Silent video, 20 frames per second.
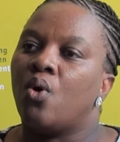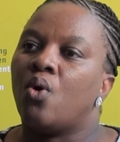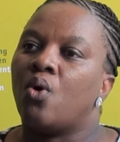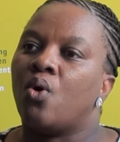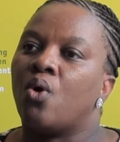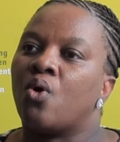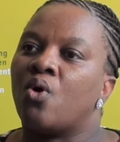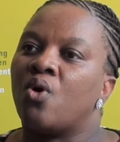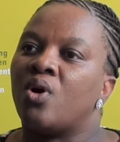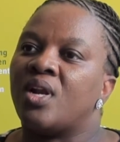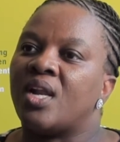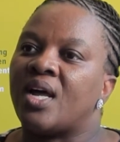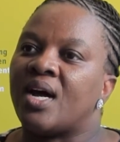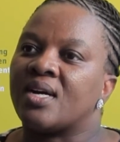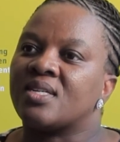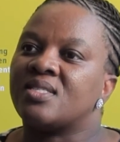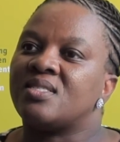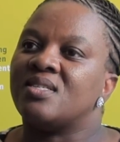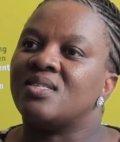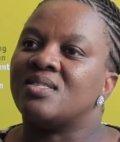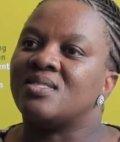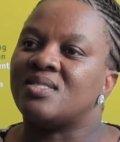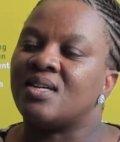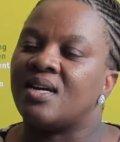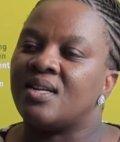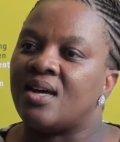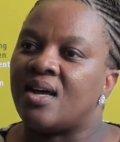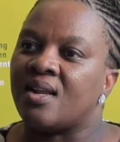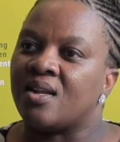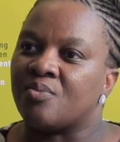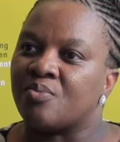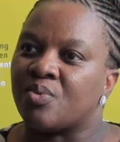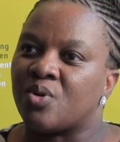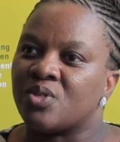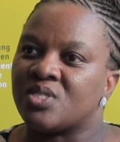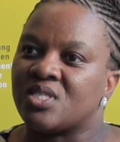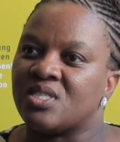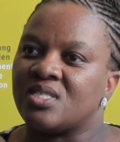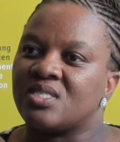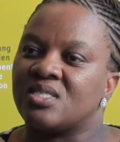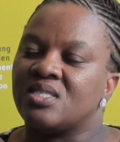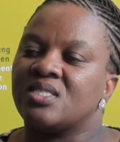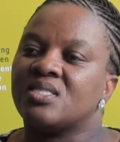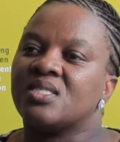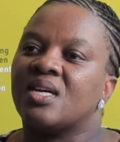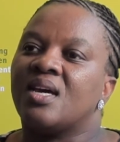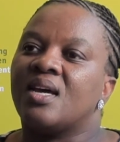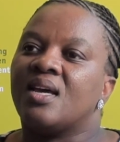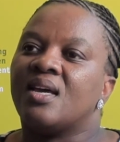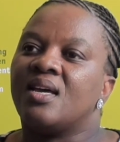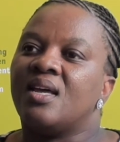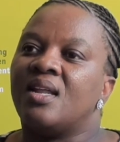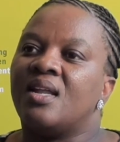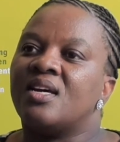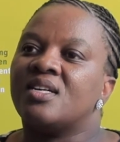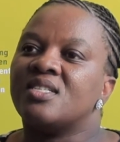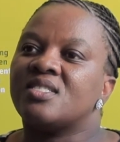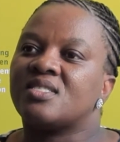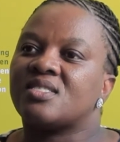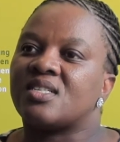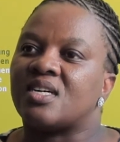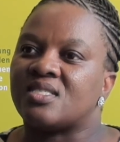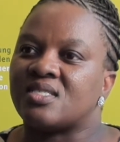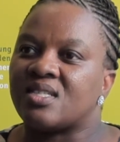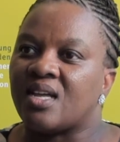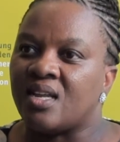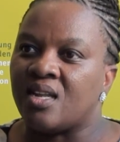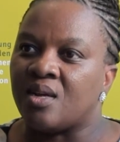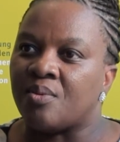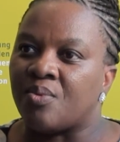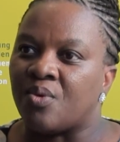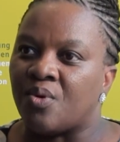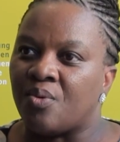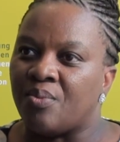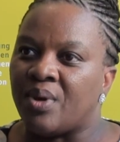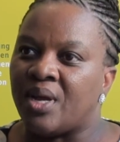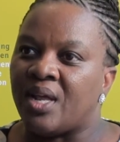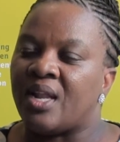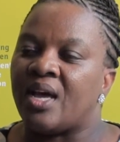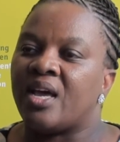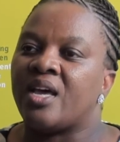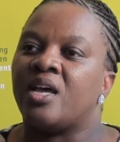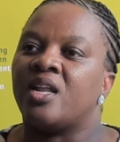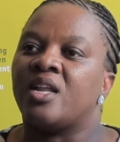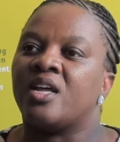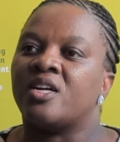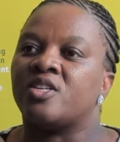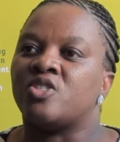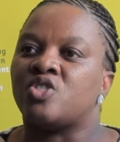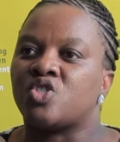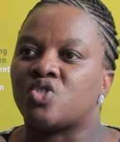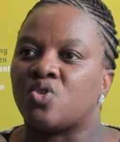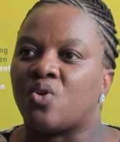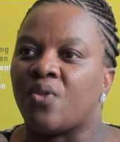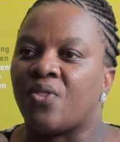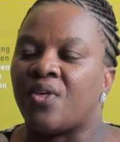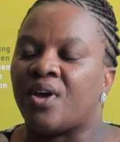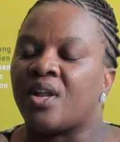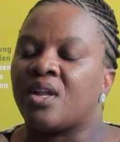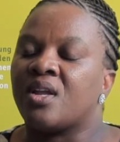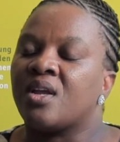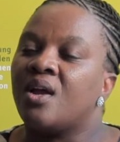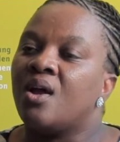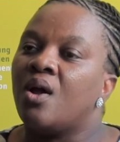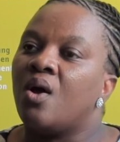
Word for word: or conduct in tendering processes in a sustainable manner and ensure that